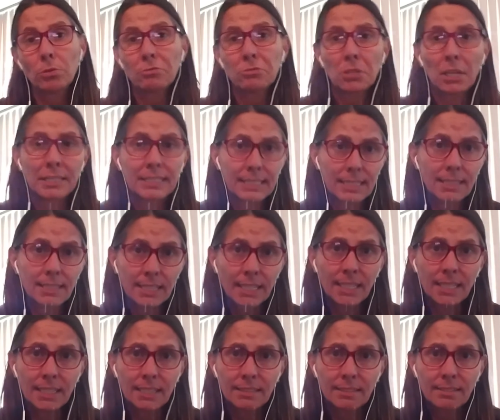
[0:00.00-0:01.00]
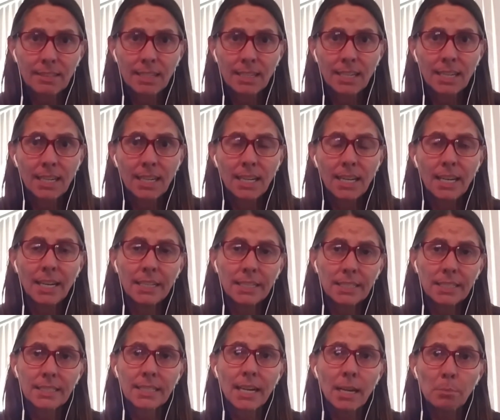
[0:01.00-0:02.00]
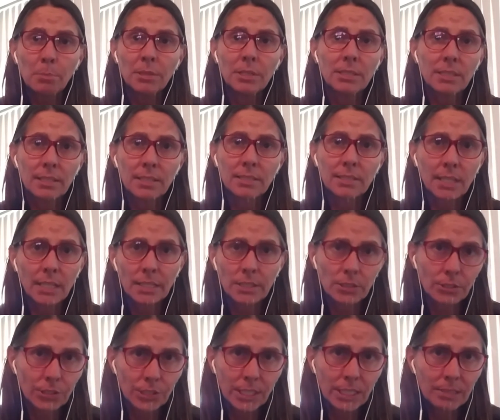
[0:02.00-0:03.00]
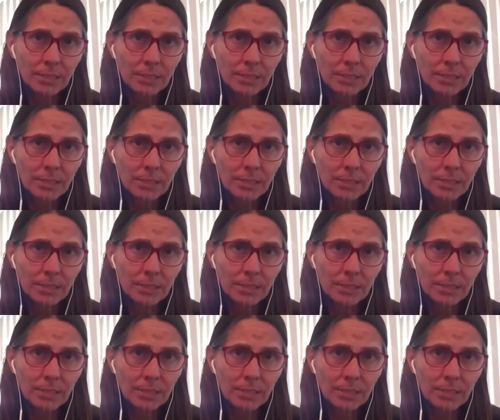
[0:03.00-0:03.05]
like 10 days and you tap into this energy.